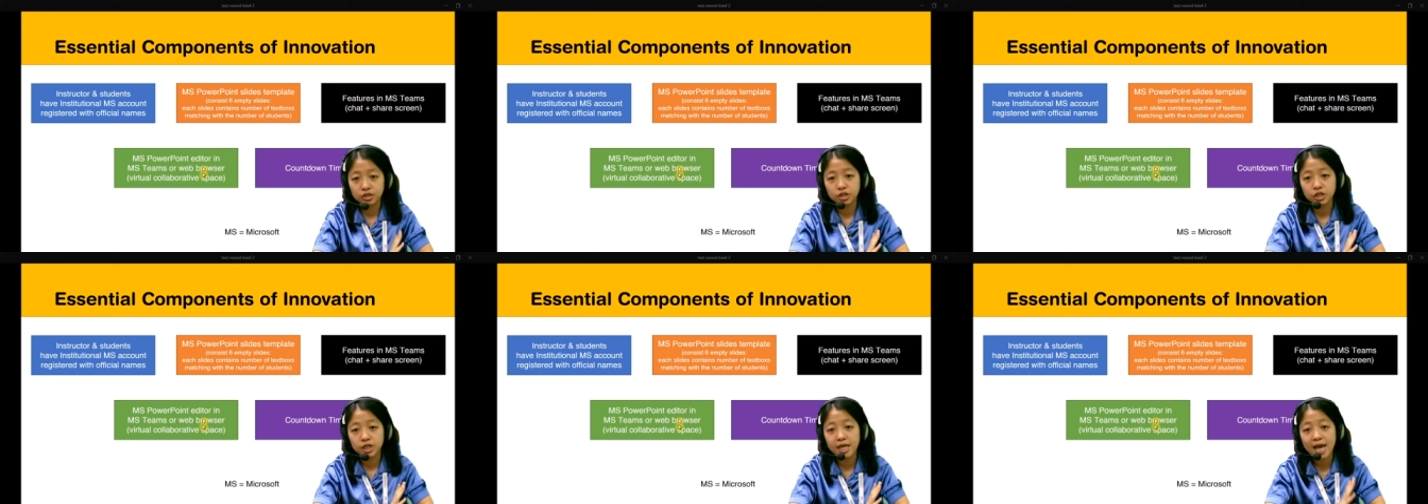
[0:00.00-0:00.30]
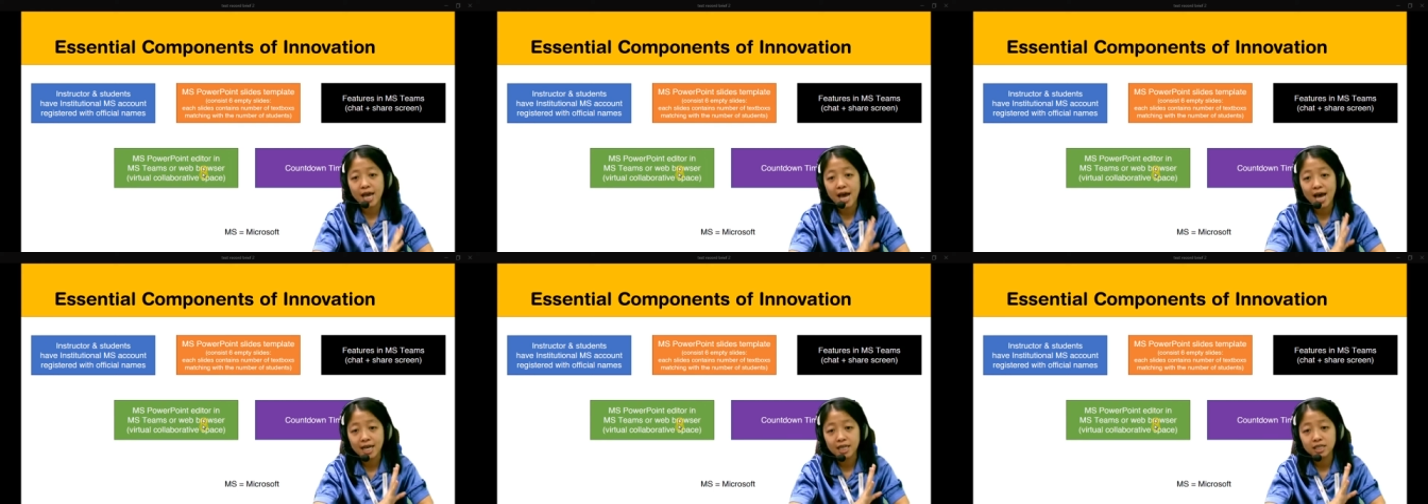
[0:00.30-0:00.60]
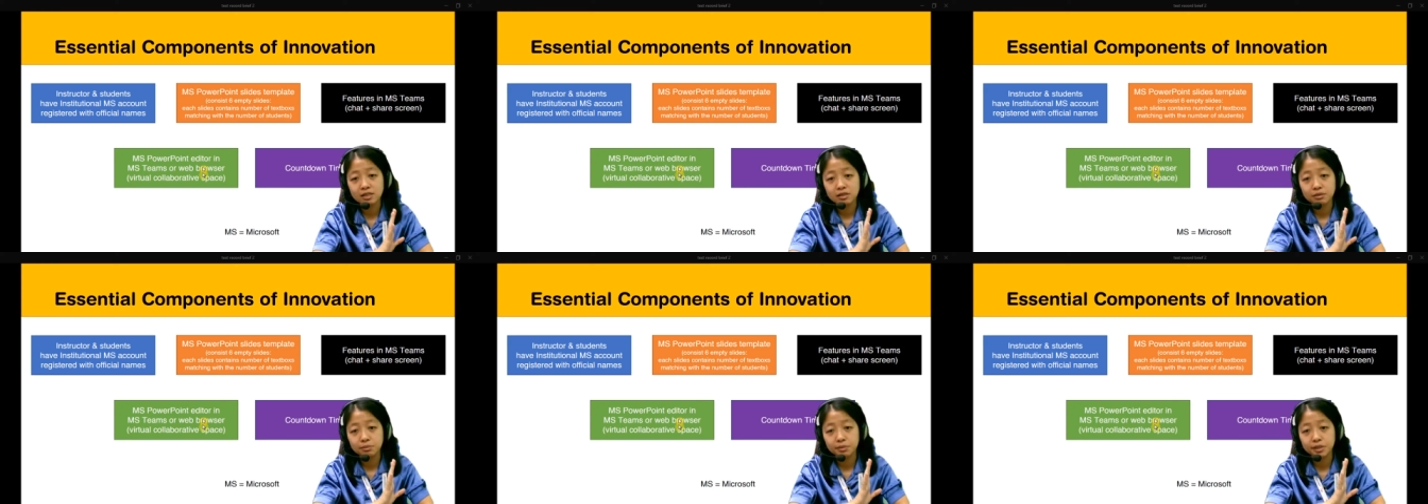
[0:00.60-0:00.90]
It has to
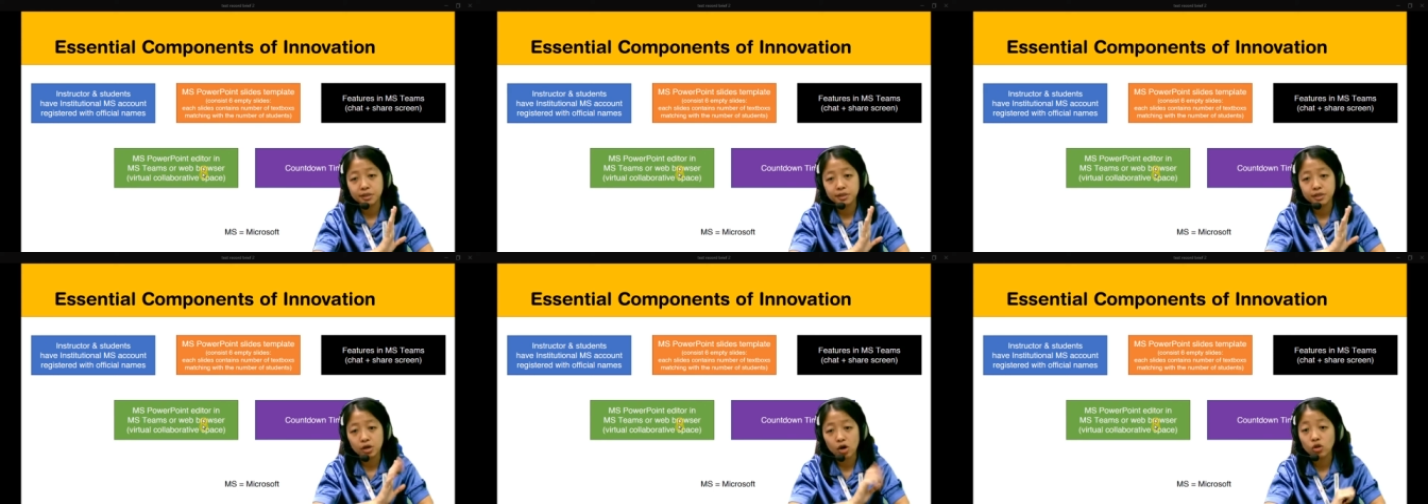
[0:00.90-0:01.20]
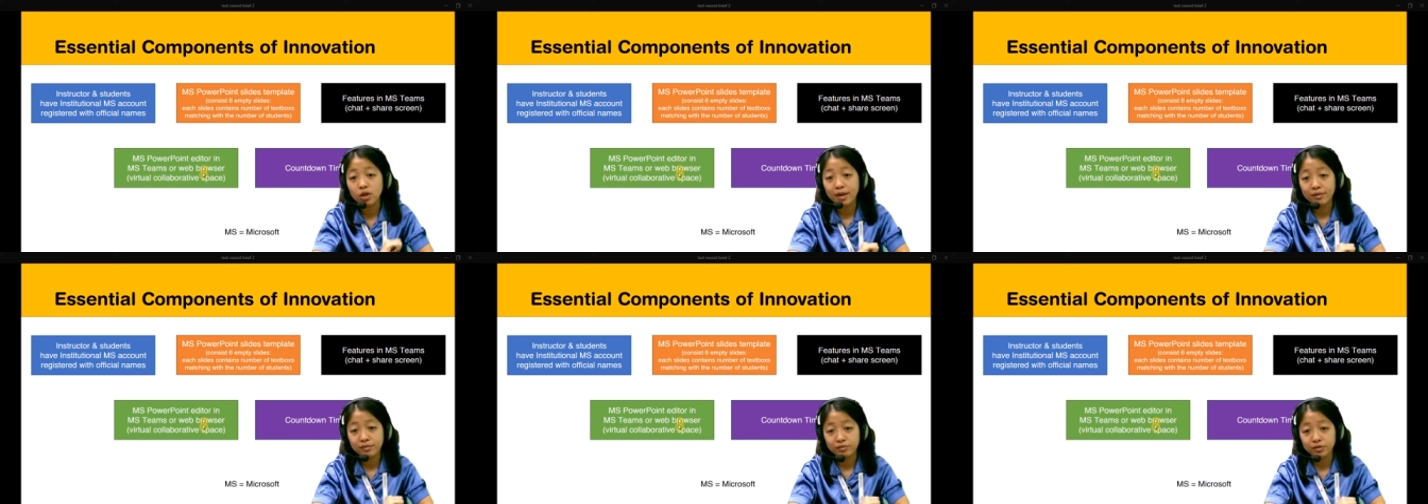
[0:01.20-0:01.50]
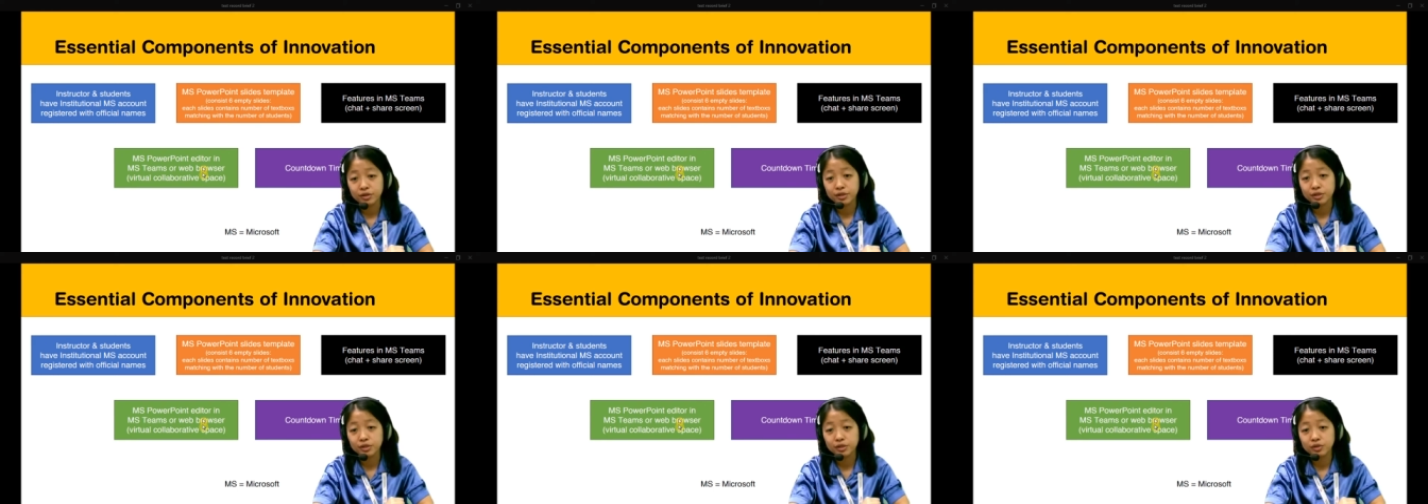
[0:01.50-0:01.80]
be the online
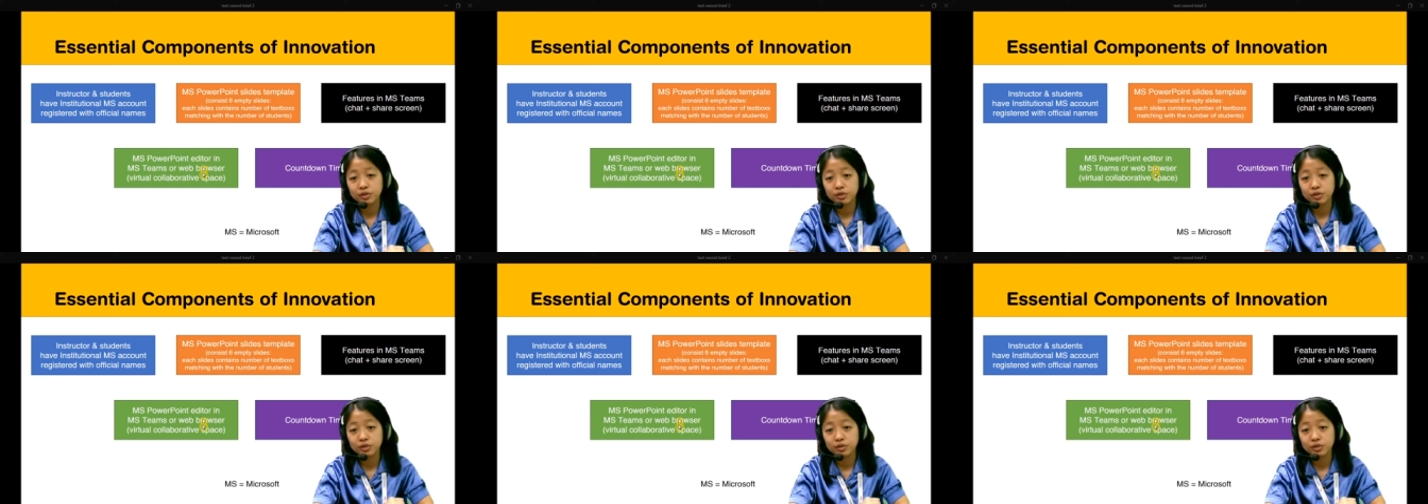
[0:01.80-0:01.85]
version.